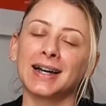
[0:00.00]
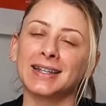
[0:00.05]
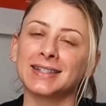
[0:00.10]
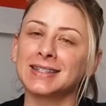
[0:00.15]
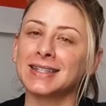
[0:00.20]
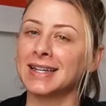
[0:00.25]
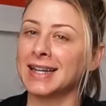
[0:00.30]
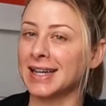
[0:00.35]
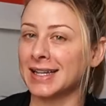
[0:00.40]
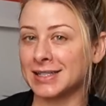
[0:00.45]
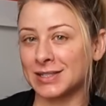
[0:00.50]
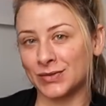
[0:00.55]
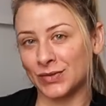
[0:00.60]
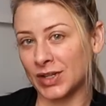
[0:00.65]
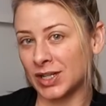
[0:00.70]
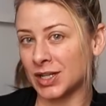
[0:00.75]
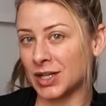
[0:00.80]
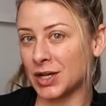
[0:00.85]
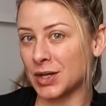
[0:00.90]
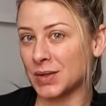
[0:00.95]
Today's
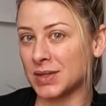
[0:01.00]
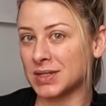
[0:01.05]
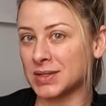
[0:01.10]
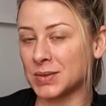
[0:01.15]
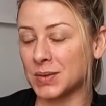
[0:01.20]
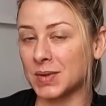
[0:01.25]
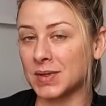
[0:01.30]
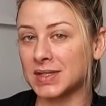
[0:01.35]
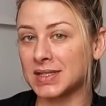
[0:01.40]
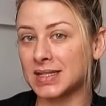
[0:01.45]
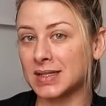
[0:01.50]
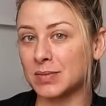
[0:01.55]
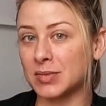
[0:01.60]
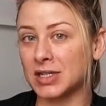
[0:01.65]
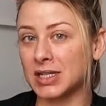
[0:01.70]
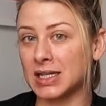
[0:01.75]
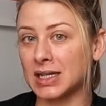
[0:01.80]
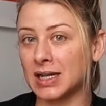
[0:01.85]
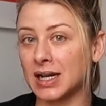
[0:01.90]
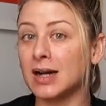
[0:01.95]
video is going to
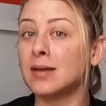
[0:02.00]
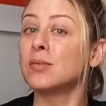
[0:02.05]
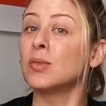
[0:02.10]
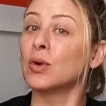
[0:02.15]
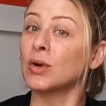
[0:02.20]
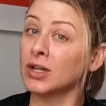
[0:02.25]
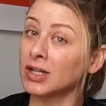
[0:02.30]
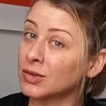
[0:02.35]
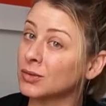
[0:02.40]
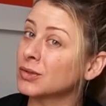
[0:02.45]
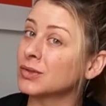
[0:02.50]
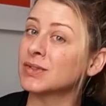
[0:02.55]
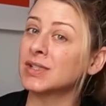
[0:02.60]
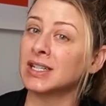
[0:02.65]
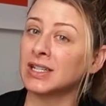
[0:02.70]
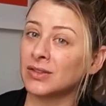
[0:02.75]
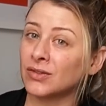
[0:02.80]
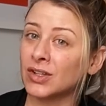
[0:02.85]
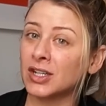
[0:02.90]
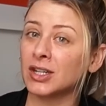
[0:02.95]
be a morning
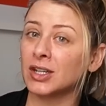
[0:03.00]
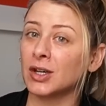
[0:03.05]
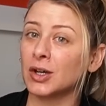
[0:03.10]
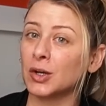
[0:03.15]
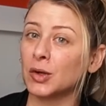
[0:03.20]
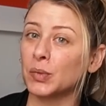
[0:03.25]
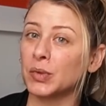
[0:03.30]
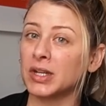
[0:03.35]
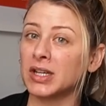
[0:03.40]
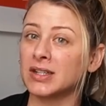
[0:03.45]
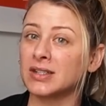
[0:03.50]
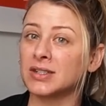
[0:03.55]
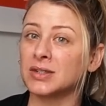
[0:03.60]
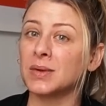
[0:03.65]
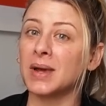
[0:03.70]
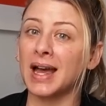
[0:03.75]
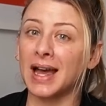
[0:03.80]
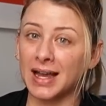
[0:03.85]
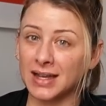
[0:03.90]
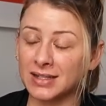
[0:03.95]
routine video because you
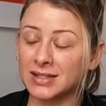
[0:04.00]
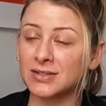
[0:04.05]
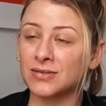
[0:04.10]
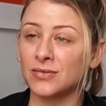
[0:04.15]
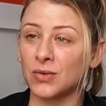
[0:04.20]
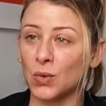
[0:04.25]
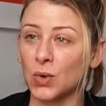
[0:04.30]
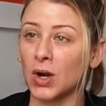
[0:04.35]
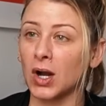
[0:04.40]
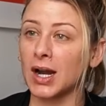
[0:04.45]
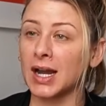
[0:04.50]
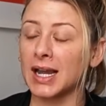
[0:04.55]
asked for